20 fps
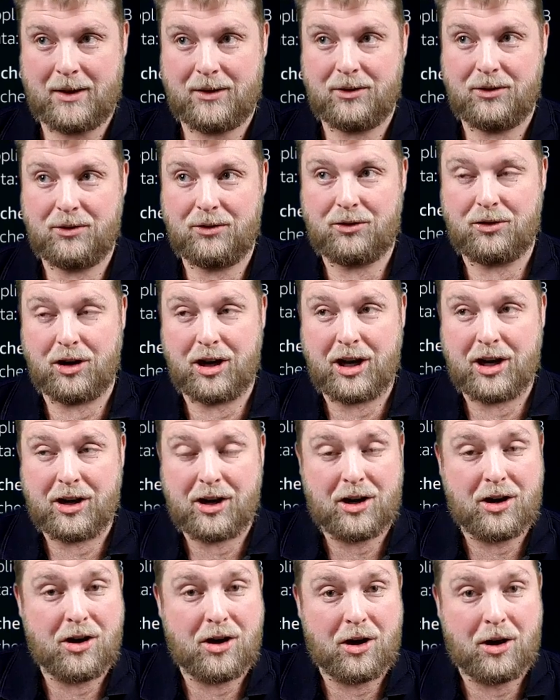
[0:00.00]
So you're going to
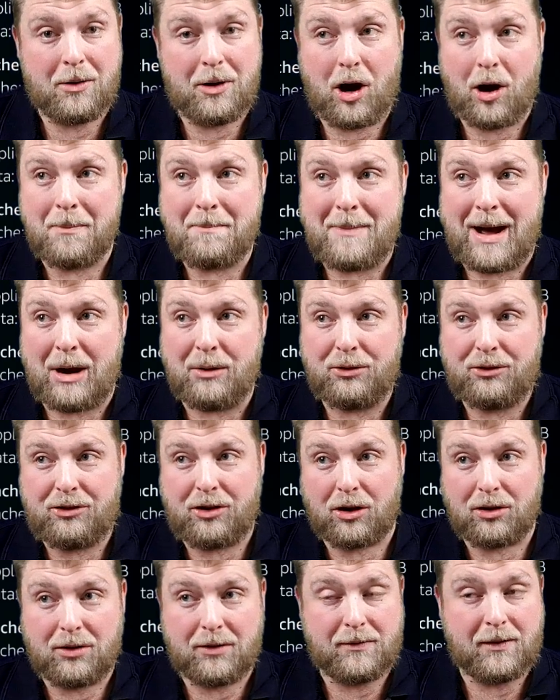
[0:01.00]
go on mouse
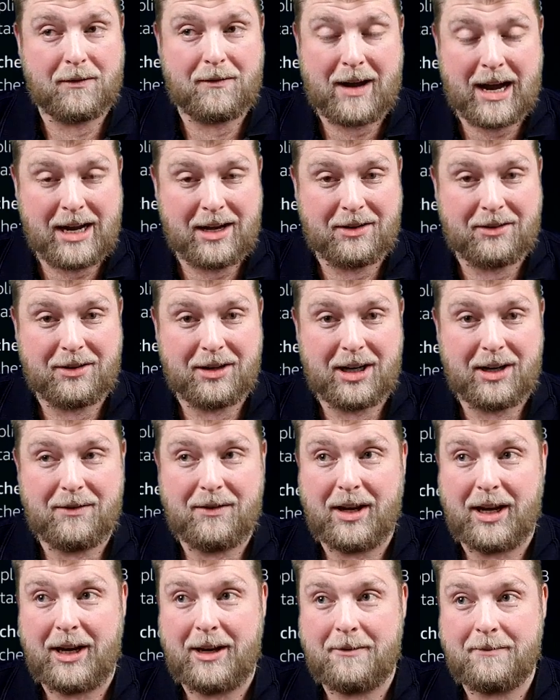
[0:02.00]
toggle for Fire
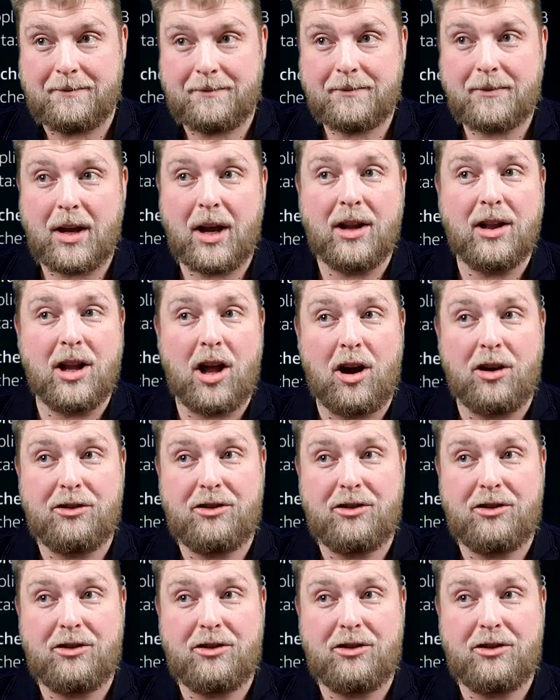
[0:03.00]
TV and launch